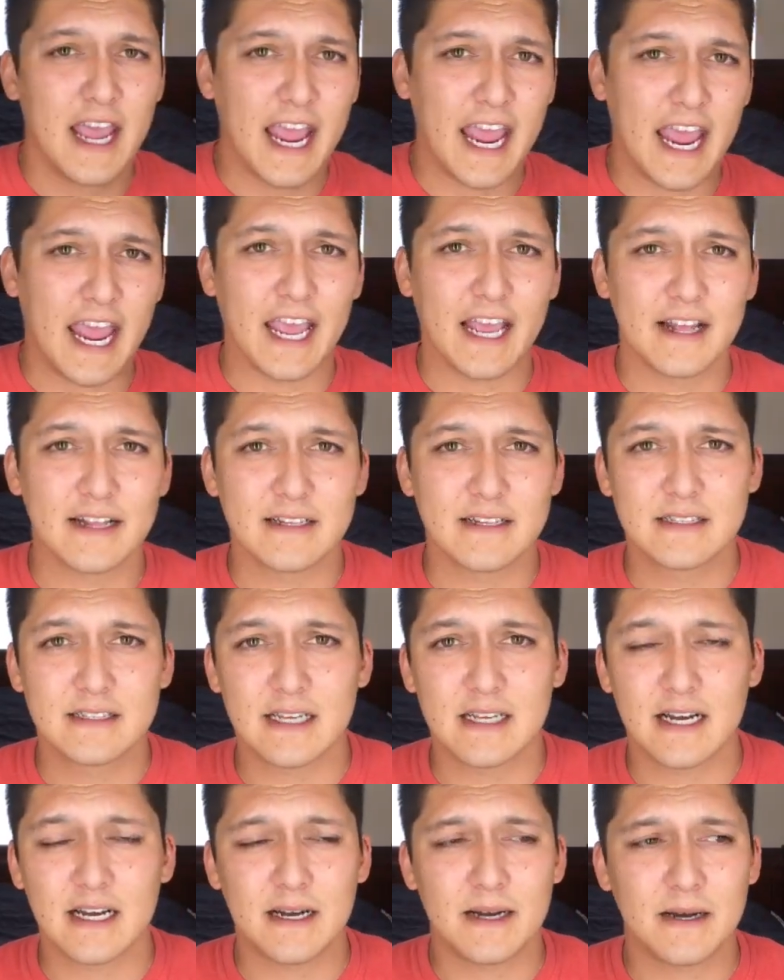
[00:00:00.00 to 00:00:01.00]
and
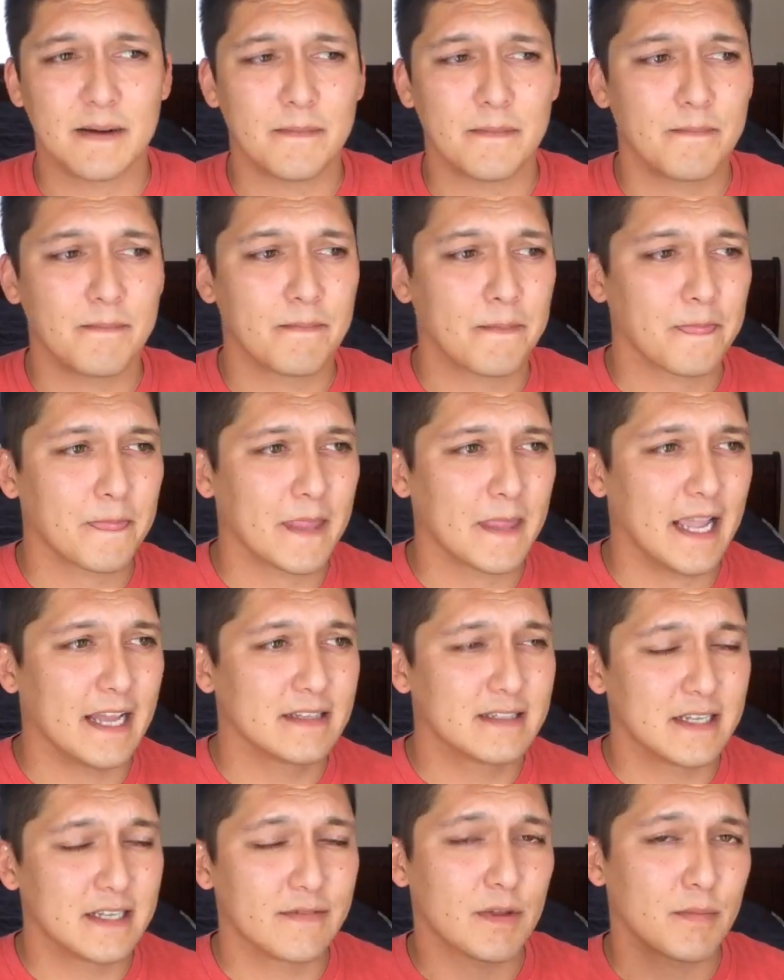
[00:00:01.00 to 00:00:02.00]

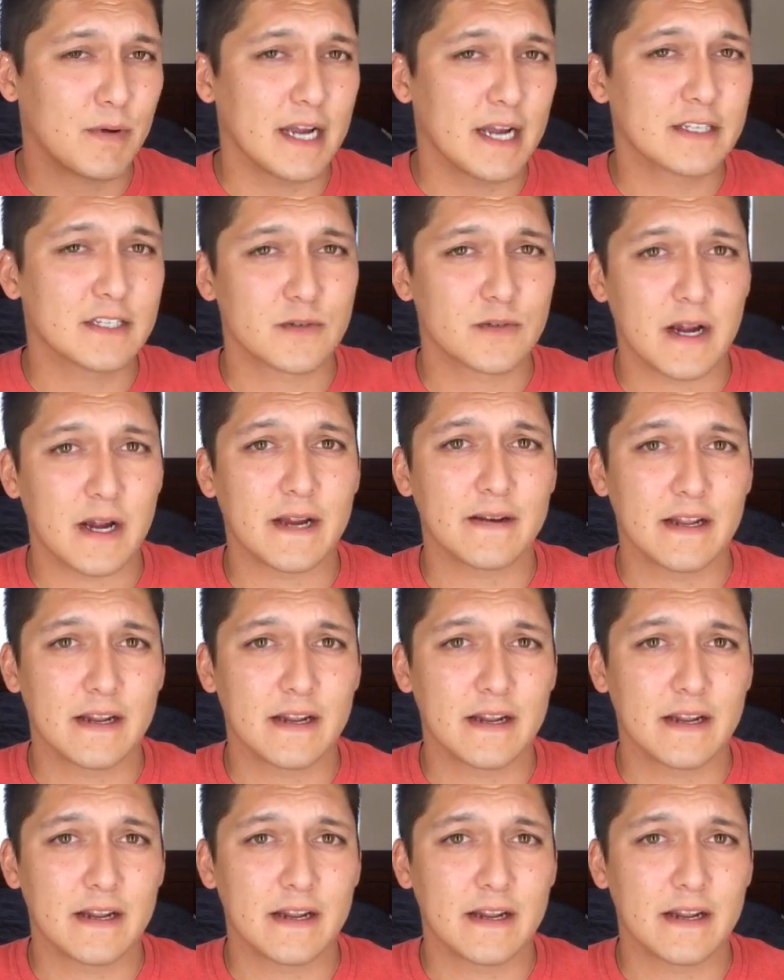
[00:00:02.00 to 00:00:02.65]
see if the price is right.